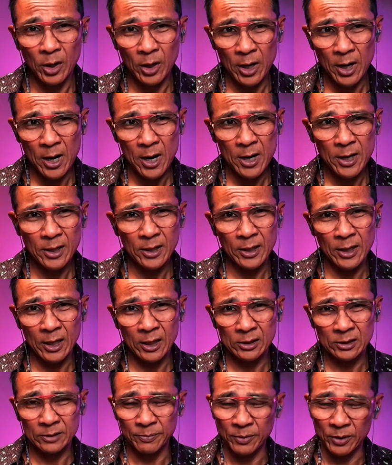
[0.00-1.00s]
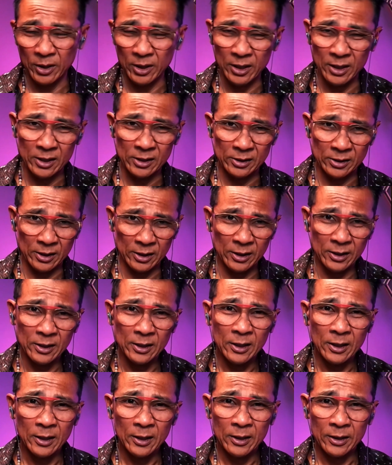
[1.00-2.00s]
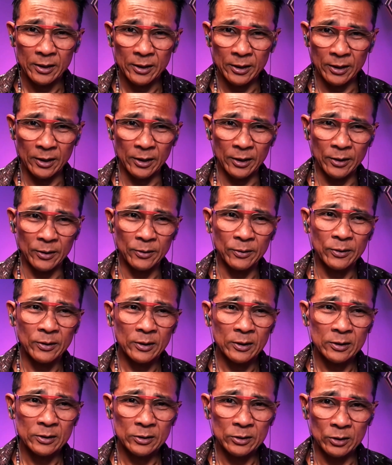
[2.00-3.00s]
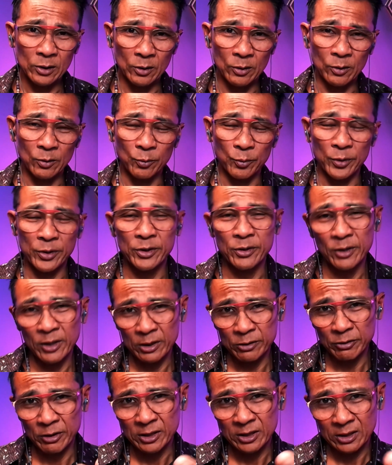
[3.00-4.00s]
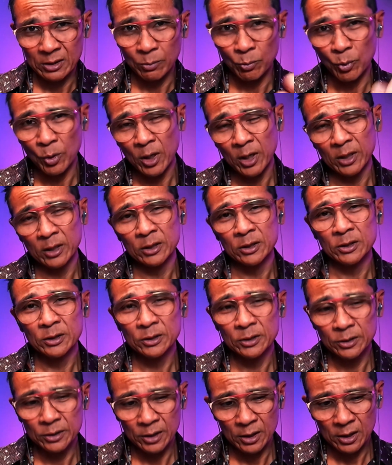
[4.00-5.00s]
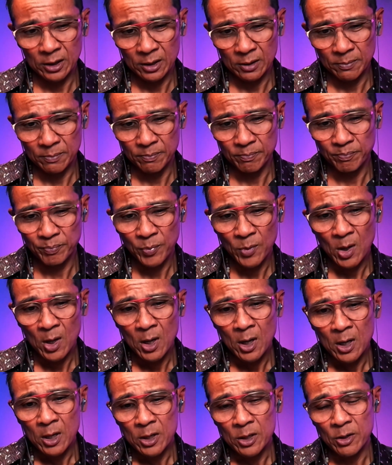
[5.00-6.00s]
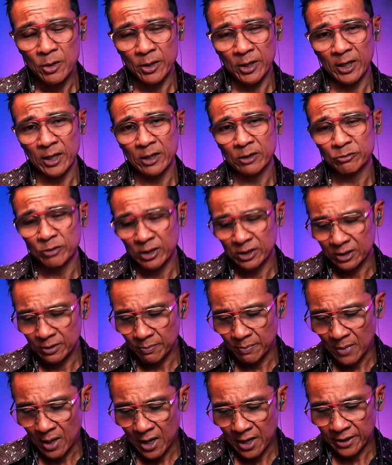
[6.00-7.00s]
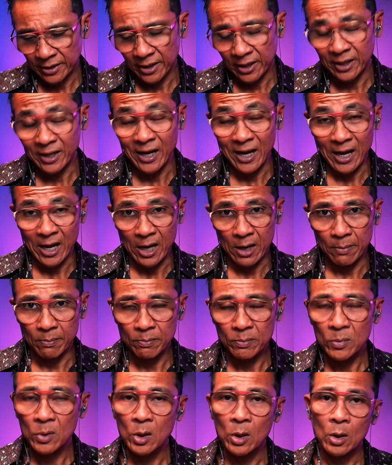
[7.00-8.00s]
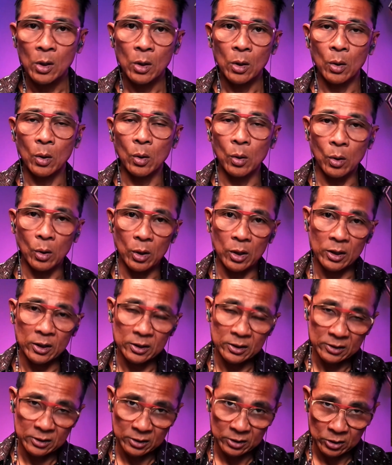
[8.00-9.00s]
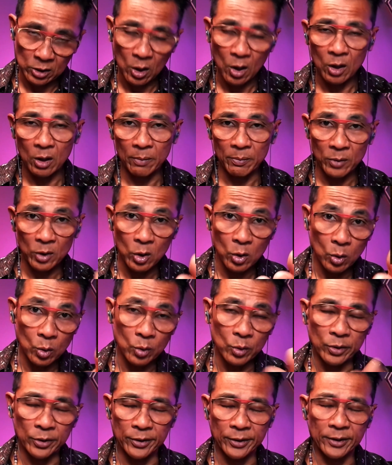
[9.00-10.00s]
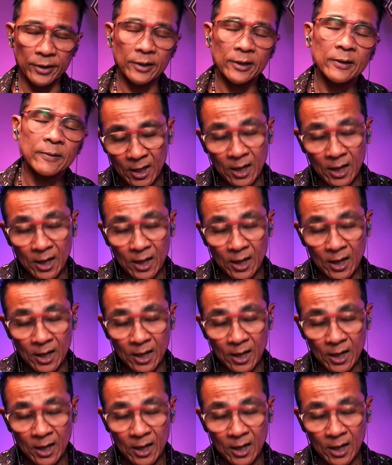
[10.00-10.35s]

All right, that's pretty easy, you know. So when you address someone, you can address them by their name or call them kun.